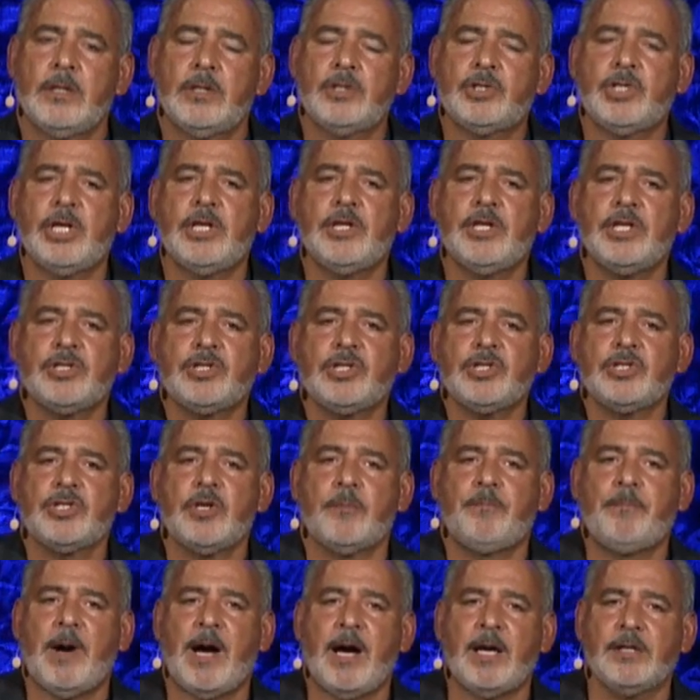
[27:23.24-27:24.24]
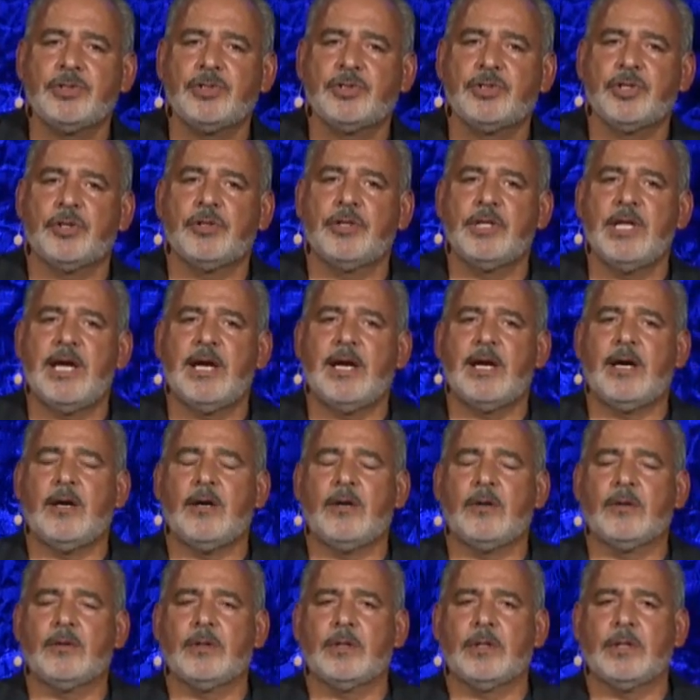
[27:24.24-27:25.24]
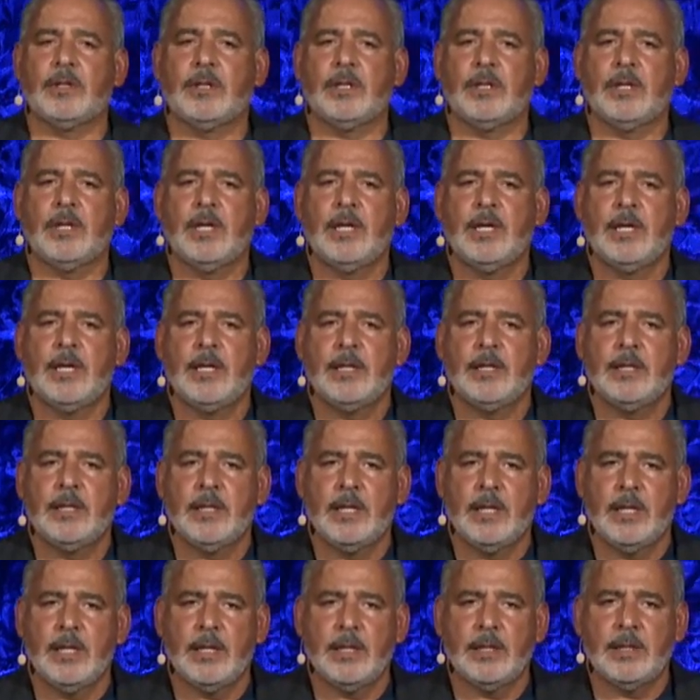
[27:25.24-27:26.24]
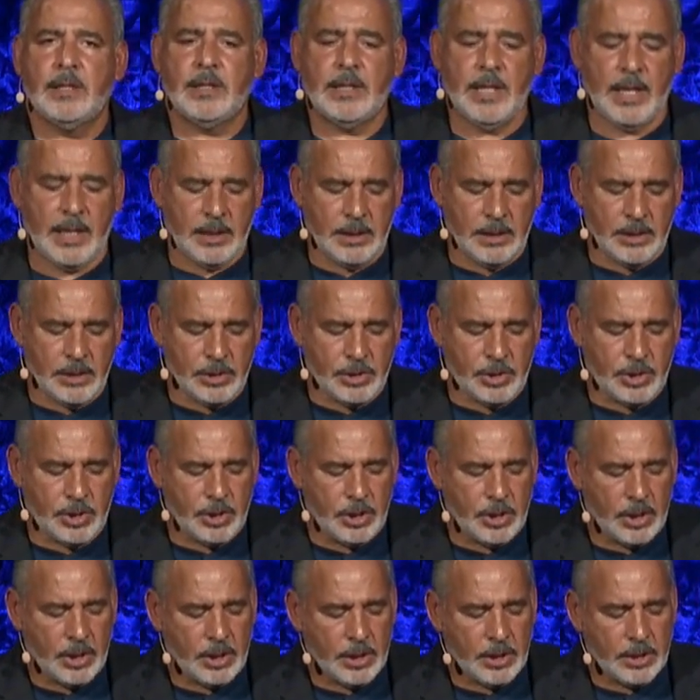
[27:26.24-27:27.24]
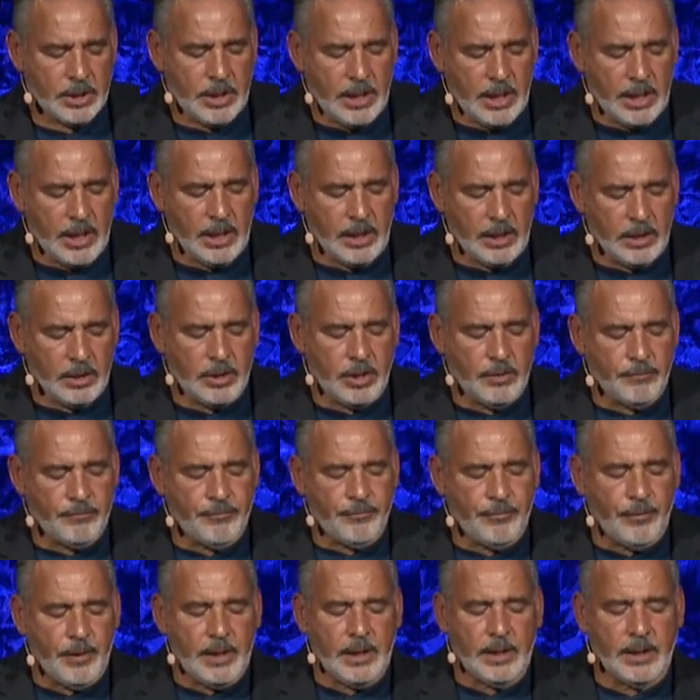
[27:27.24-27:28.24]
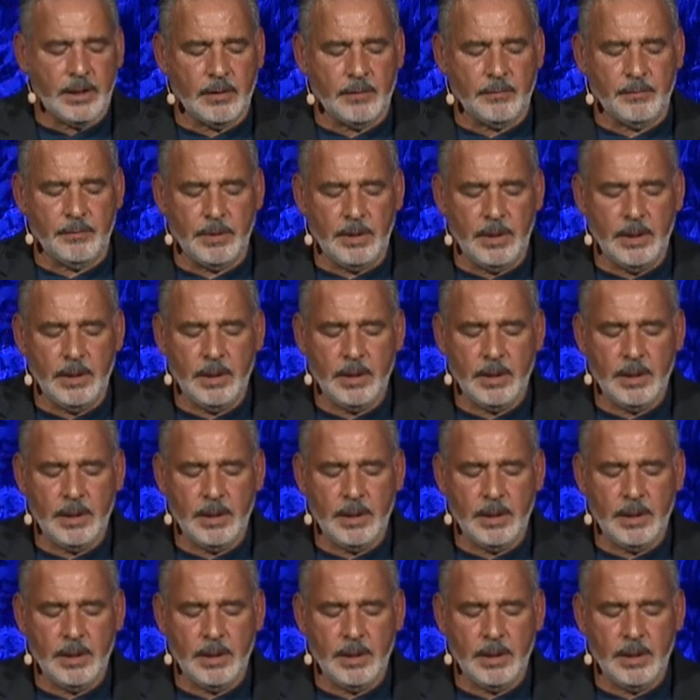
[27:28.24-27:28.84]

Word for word: You see, this is a posture now that is key to freedom.